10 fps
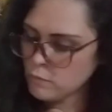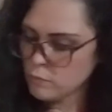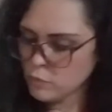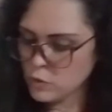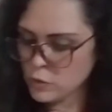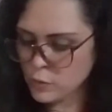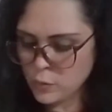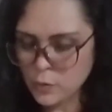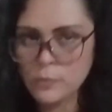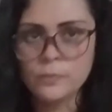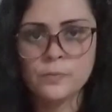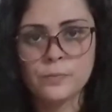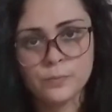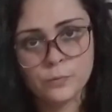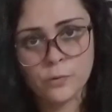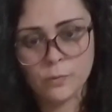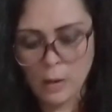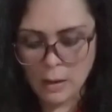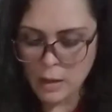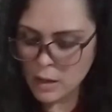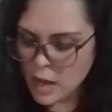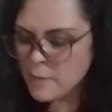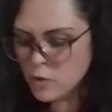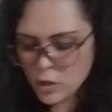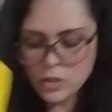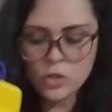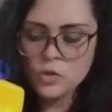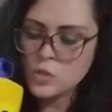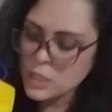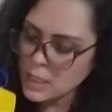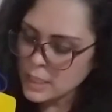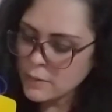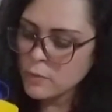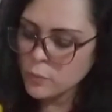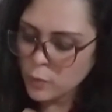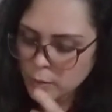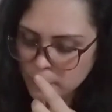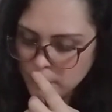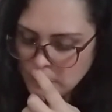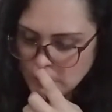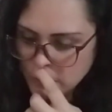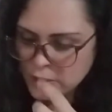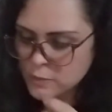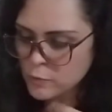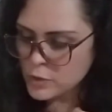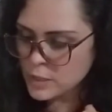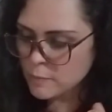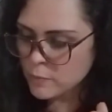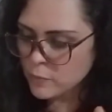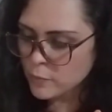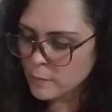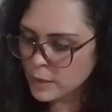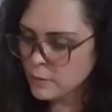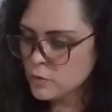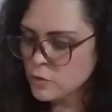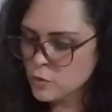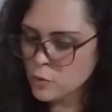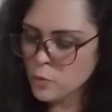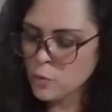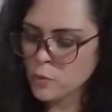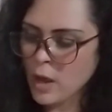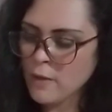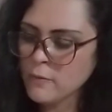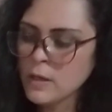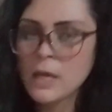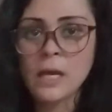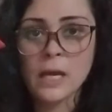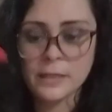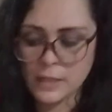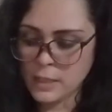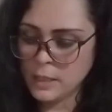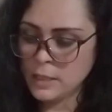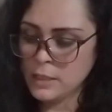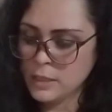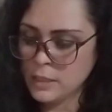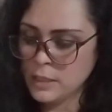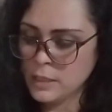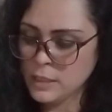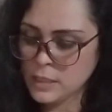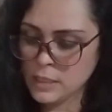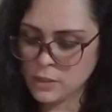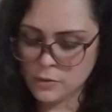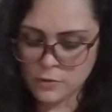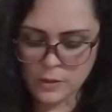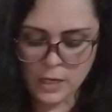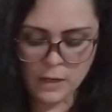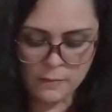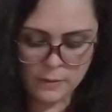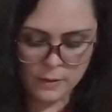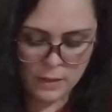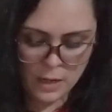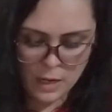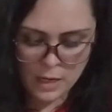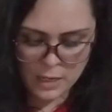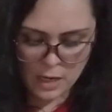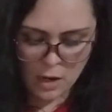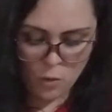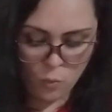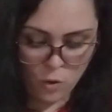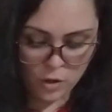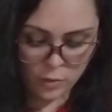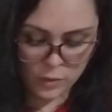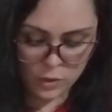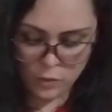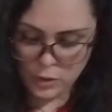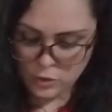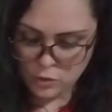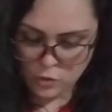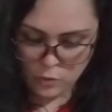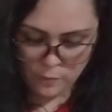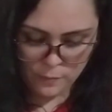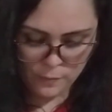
Glue. I'm going to use the liquid one so it's more simple for me to grab, and the scissors, okay? Now, what are we going to do?